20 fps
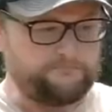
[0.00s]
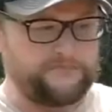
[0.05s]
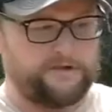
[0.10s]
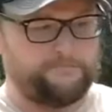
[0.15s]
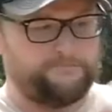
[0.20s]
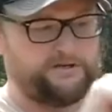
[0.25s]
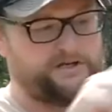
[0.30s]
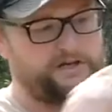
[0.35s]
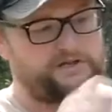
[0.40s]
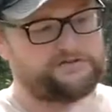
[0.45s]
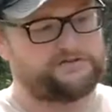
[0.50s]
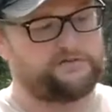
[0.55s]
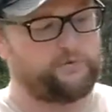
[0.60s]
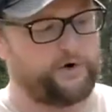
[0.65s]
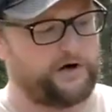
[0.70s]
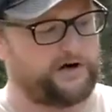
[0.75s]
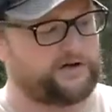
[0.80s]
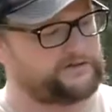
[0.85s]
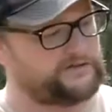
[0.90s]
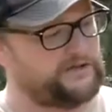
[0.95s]
because of
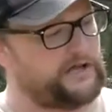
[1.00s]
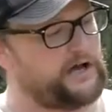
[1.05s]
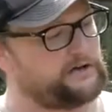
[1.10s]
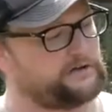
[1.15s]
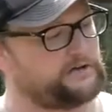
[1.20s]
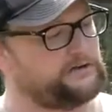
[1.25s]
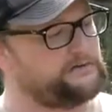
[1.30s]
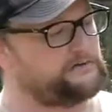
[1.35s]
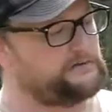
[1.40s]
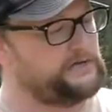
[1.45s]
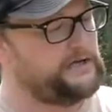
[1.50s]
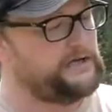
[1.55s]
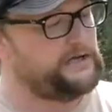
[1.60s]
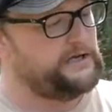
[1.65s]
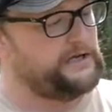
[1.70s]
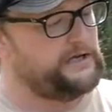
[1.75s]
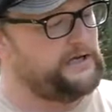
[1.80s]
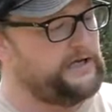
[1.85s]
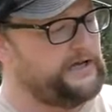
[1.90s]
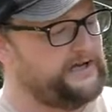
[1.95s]
where it's locking.
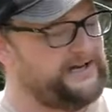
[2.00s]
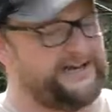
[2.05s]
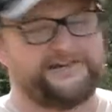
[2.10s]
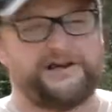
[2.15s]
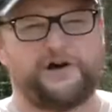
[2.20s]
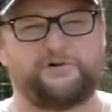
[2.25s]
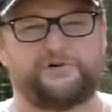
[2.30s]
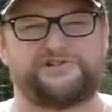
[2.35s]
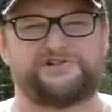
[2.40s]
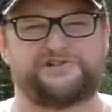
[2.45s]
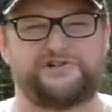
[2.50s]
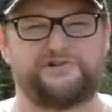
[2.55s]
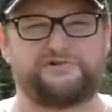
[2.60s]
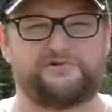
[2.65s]
And I noticed too,